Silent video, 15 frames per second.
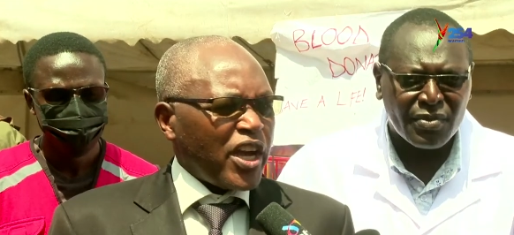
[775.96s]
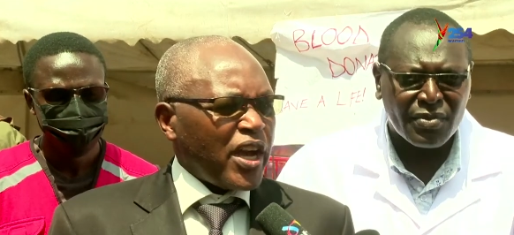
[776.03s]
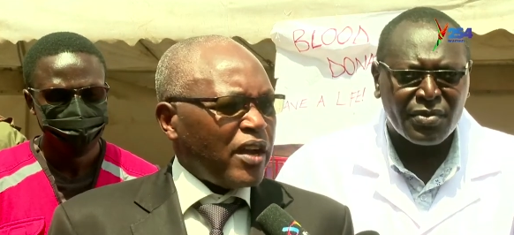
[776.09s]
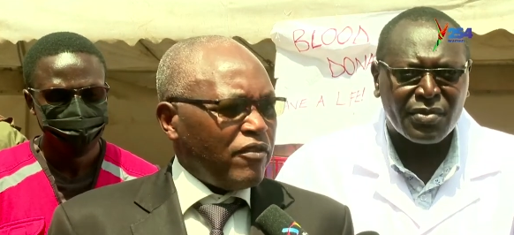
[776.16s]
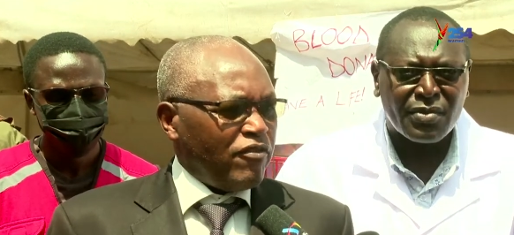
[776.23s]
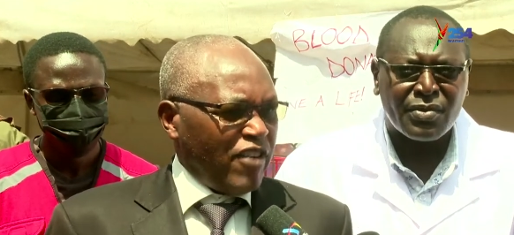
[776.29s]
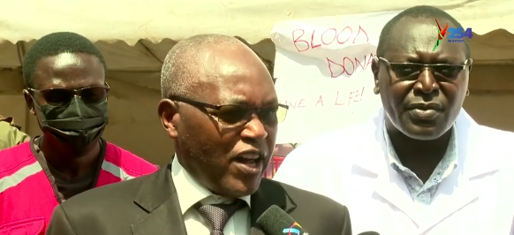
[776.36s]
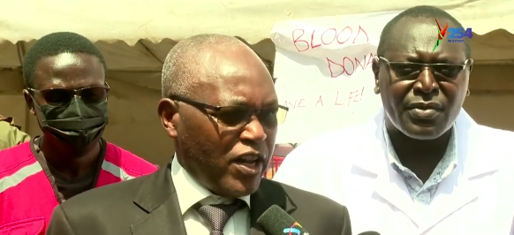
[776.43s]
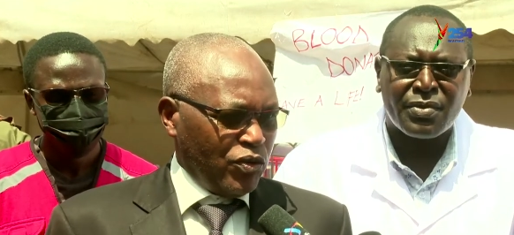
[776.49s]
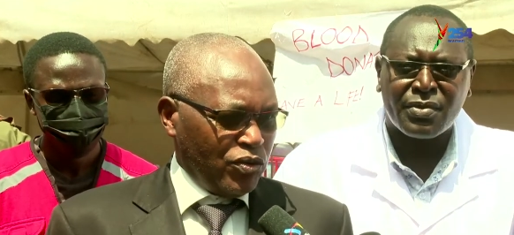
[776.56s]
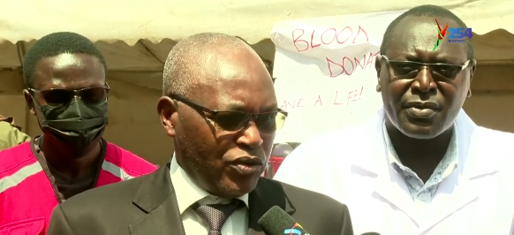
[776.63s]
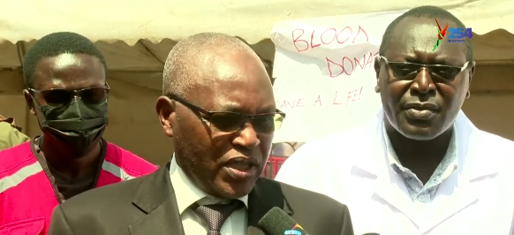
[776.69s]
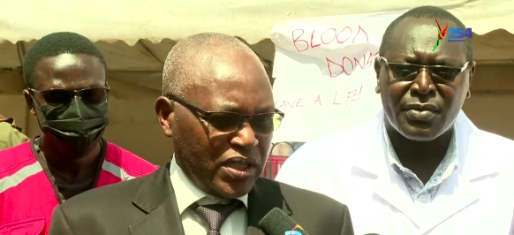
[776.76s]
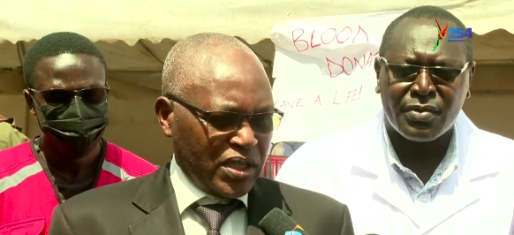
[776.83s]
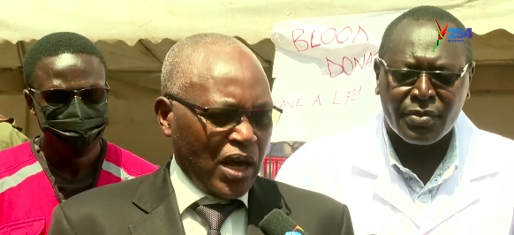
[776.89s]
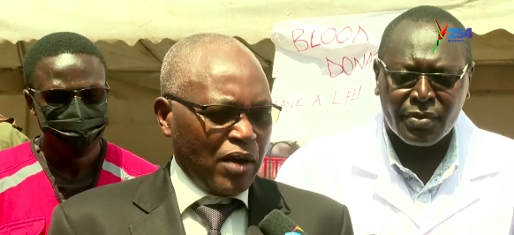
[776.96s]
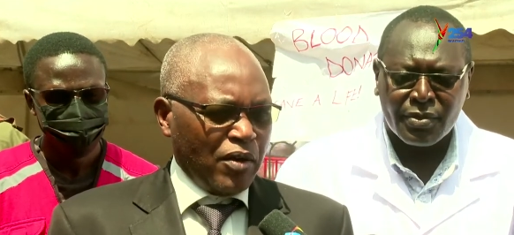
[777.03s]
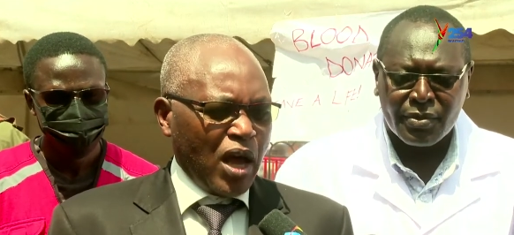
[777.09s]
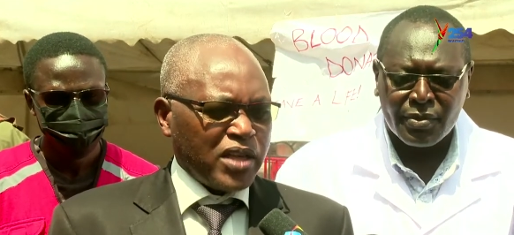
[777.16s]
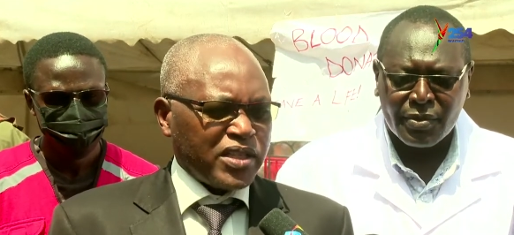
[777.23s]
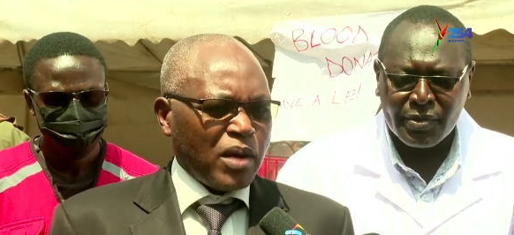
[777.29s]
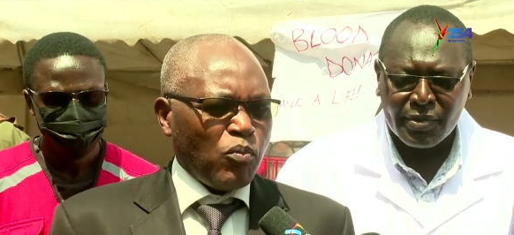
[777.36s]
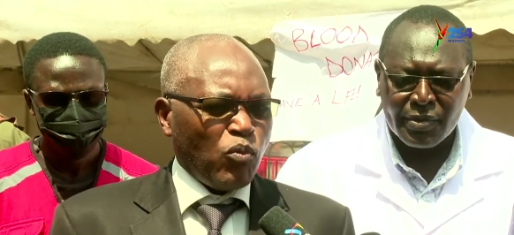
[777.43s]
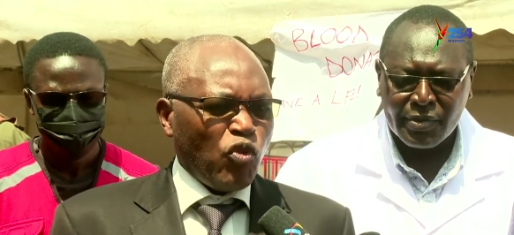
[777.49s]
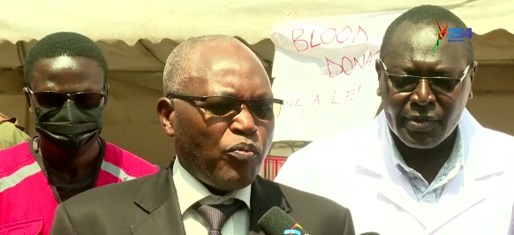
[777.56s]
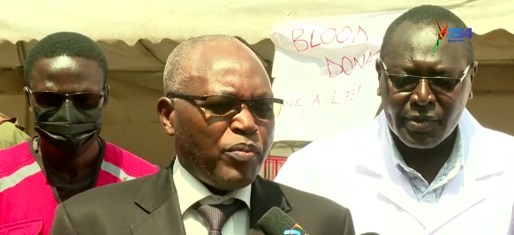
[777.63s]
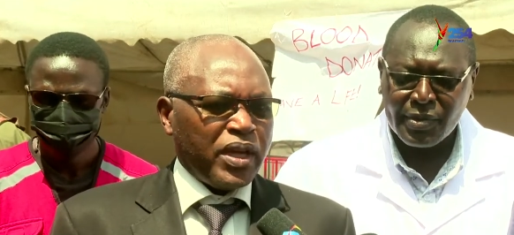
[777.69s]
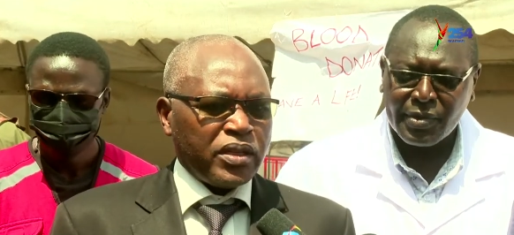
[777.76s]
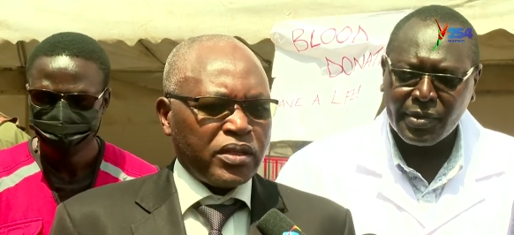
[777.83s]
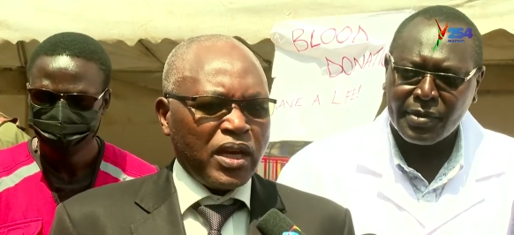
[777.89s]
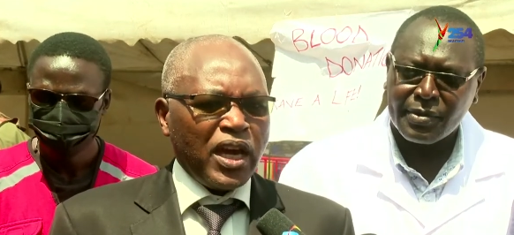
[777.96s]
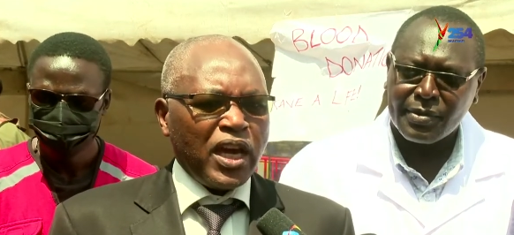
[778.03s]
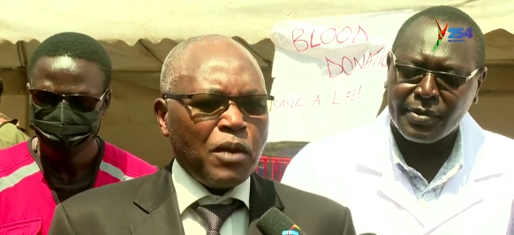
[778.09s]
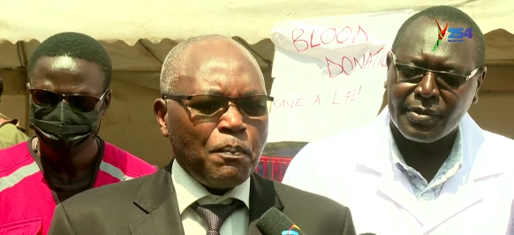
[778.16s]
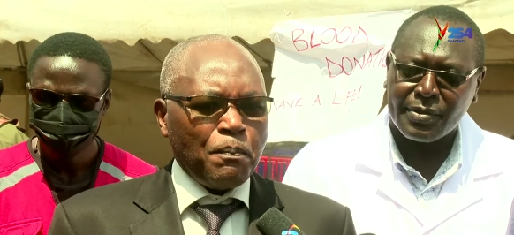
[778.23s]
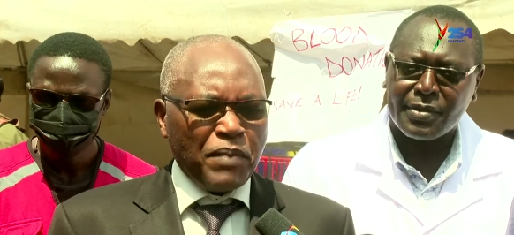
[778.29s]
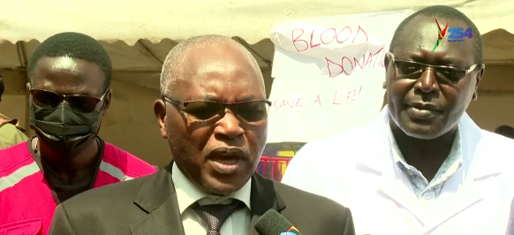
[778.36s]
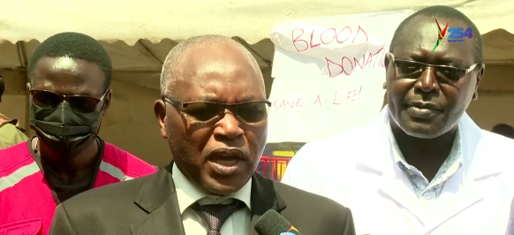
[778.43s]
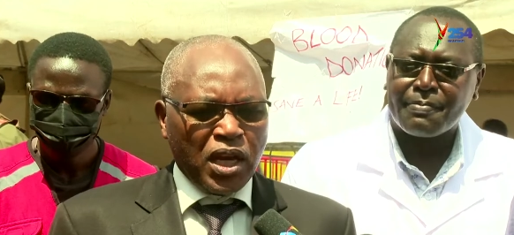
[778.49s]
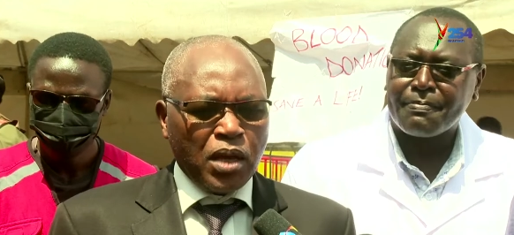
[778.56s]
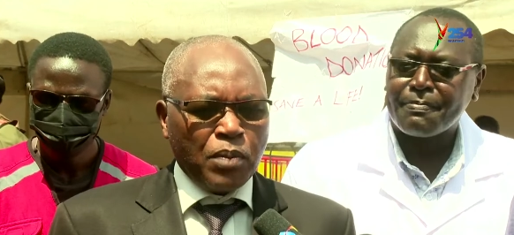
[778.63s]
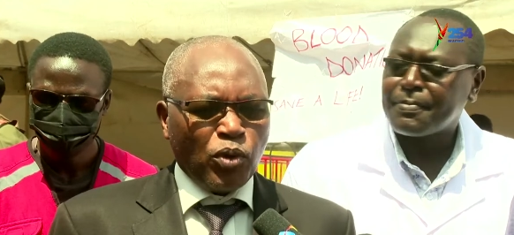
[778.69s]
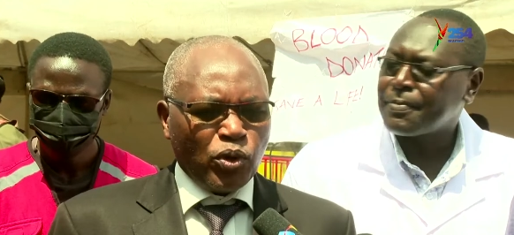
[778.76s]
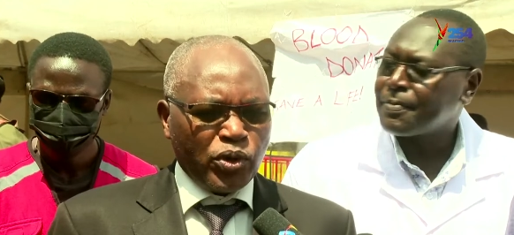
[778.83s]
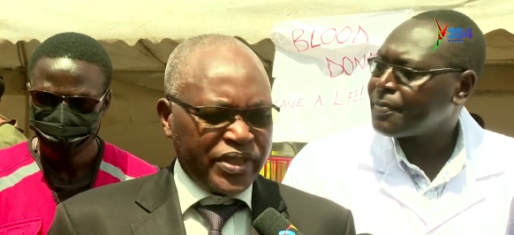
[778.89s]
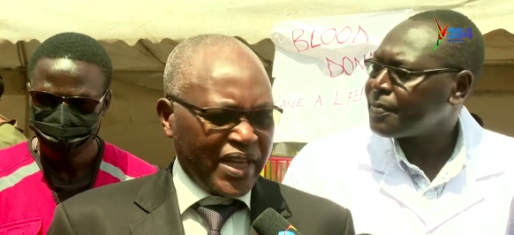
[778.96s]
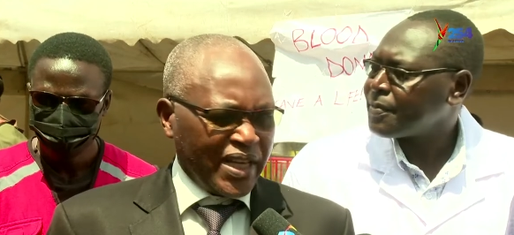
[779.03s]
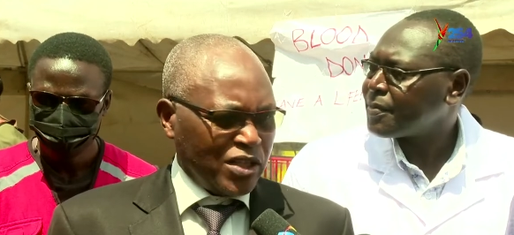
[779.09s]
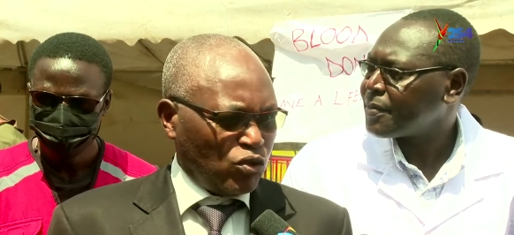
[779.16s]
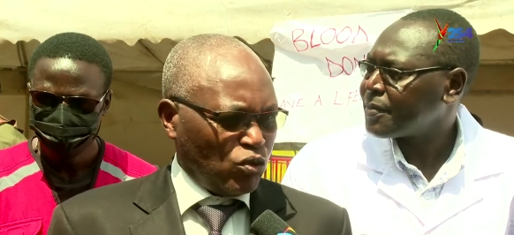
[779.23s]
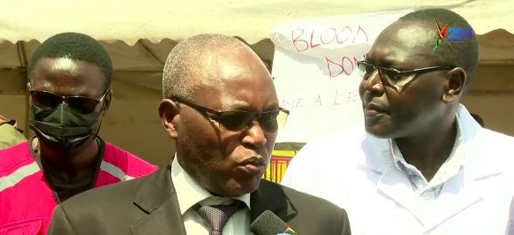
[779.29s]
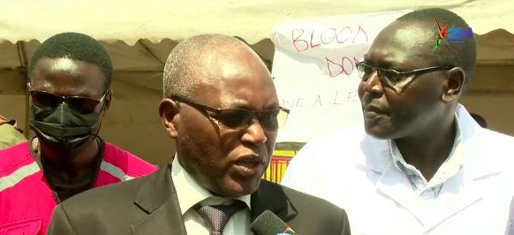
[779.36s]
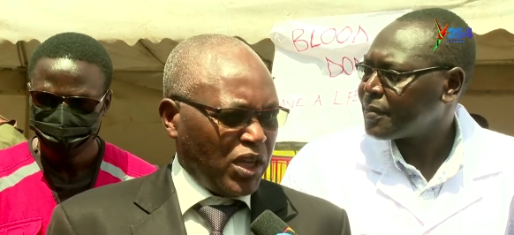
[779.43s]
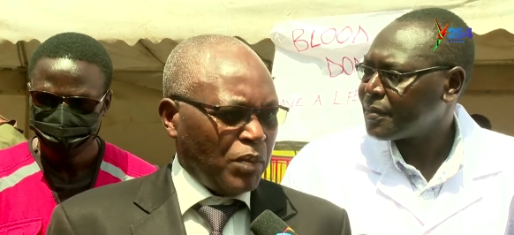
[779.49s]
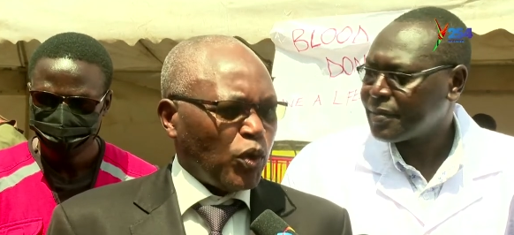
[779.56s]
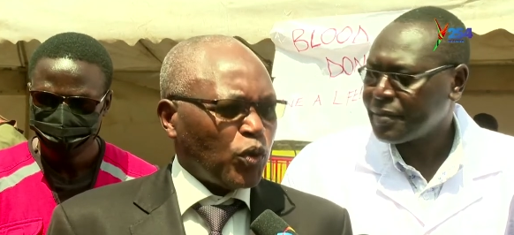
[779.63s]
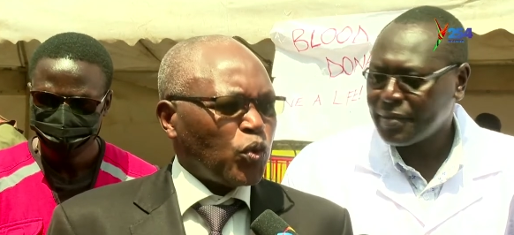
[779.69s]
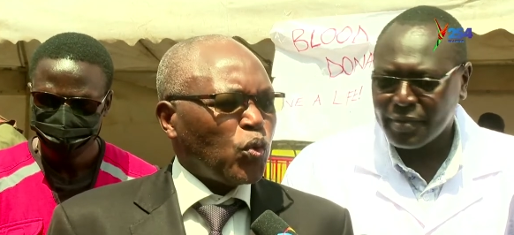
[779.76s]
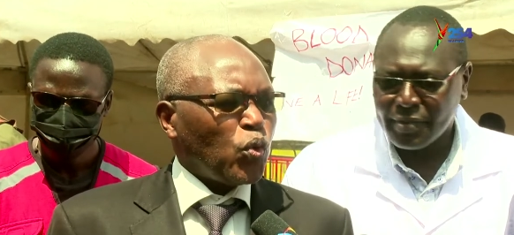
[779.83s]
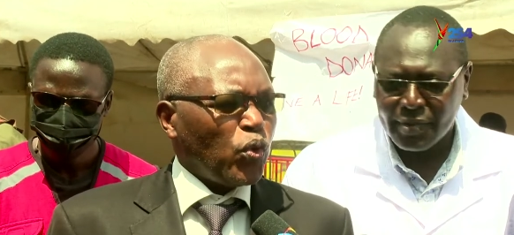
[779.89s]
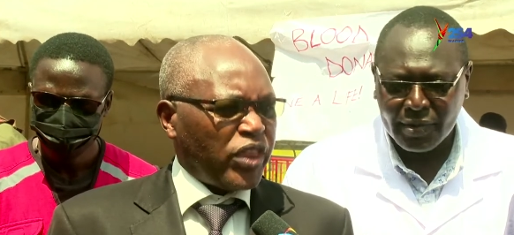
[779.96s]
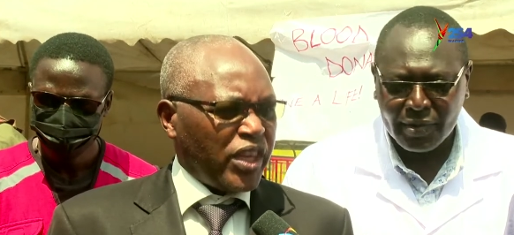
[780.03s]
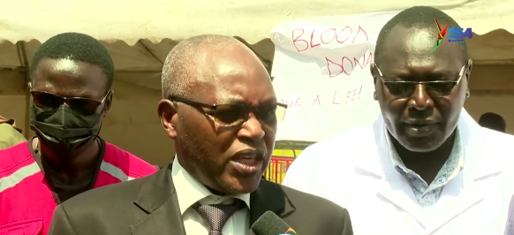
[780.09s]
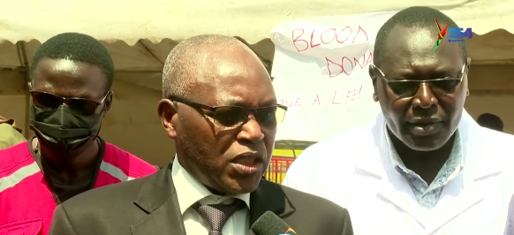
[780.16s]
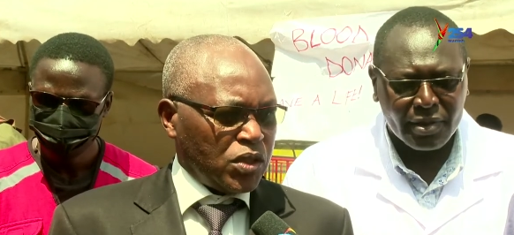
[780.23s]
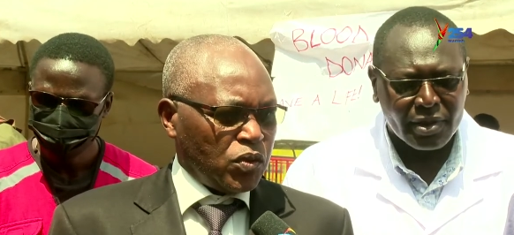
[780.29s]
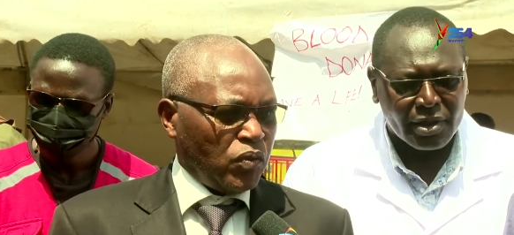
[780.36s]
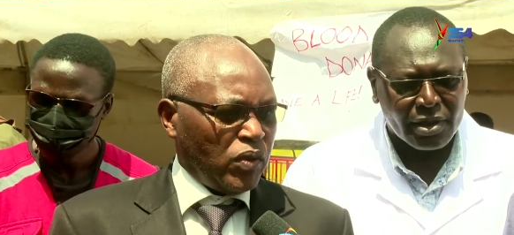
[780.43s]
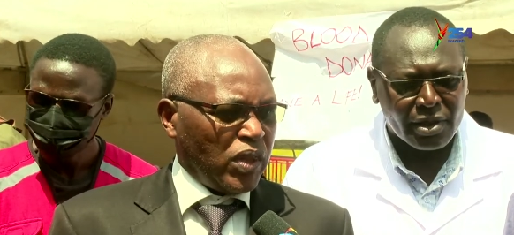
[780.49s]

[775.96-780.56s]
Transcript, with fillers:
Speaker 1: shared values as a movement, and enables us to be able to do things